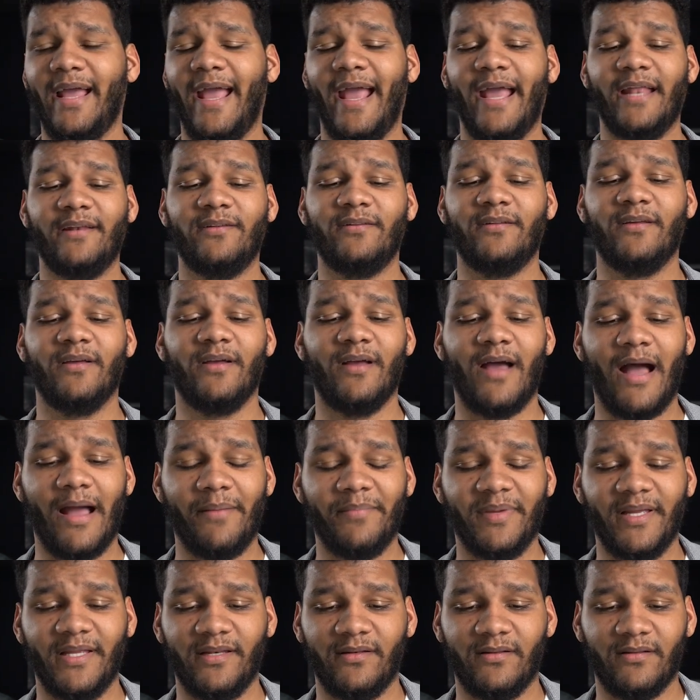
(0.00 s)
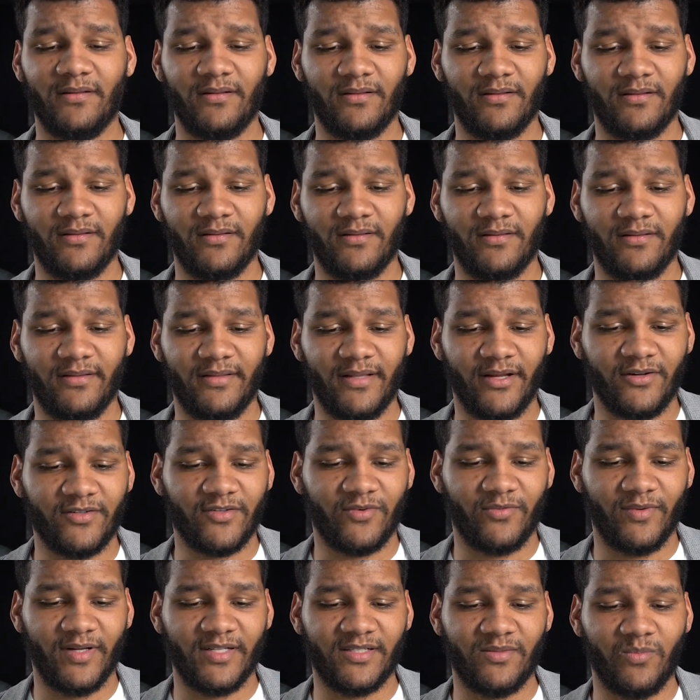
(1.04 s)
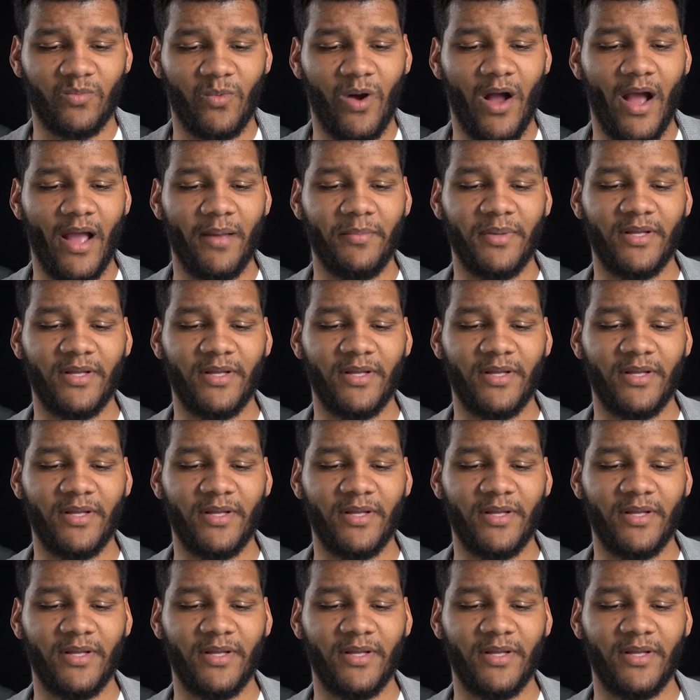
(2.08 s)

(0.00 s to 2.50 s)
And I mean, there's a reason why.